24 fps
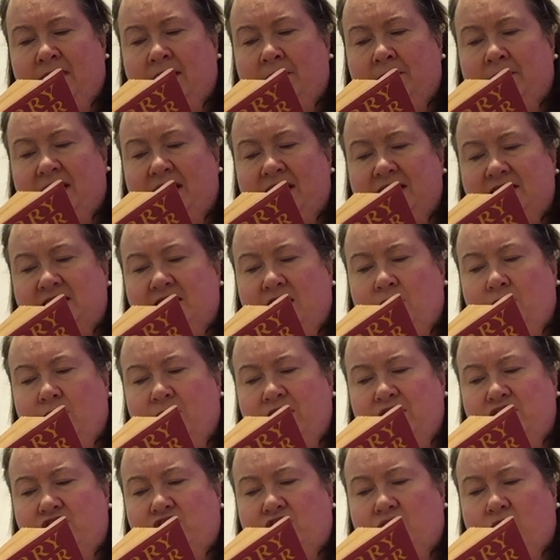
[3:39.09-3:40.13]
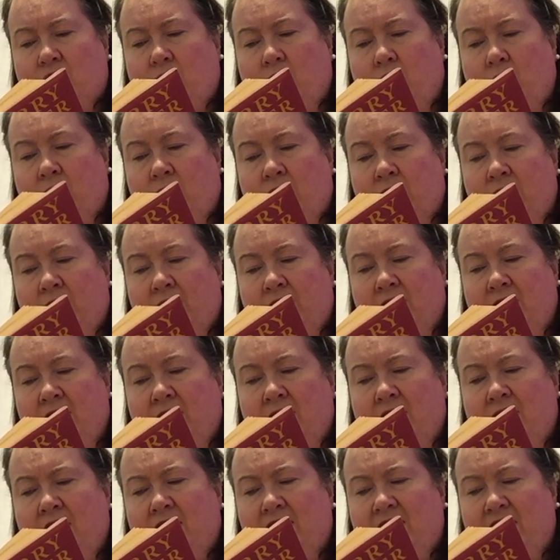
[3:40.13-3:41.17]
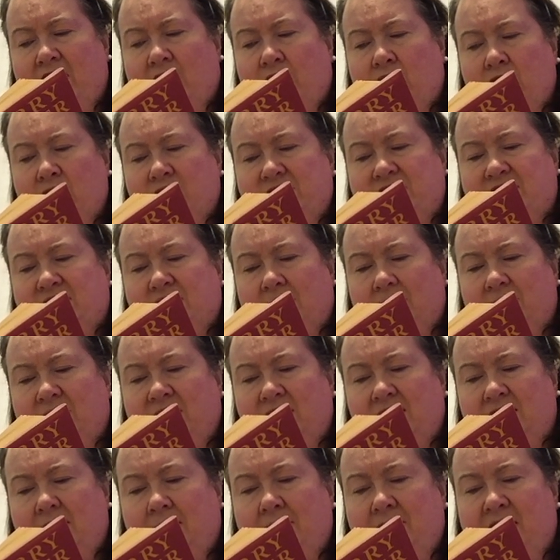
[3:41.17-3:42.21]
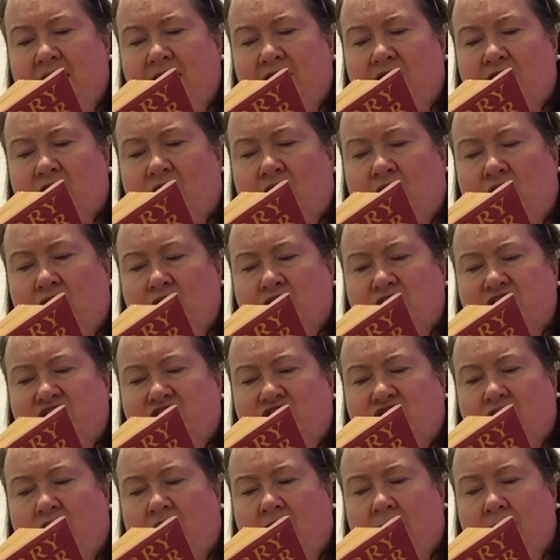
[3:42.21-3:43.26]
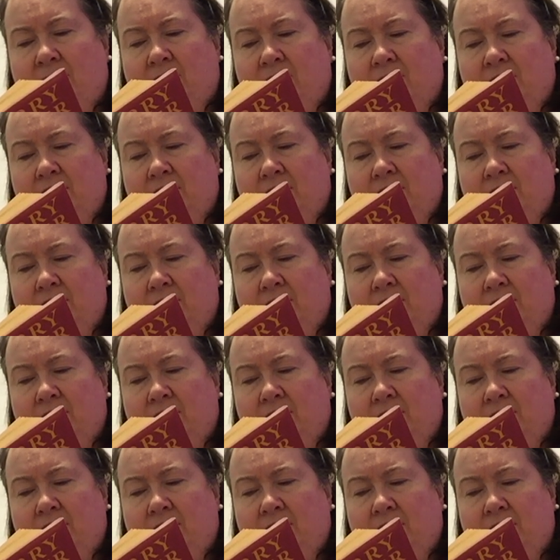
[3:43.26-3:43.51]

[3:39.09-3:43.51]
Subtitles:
But as they reached the corner, they heard something that made their hearts stop.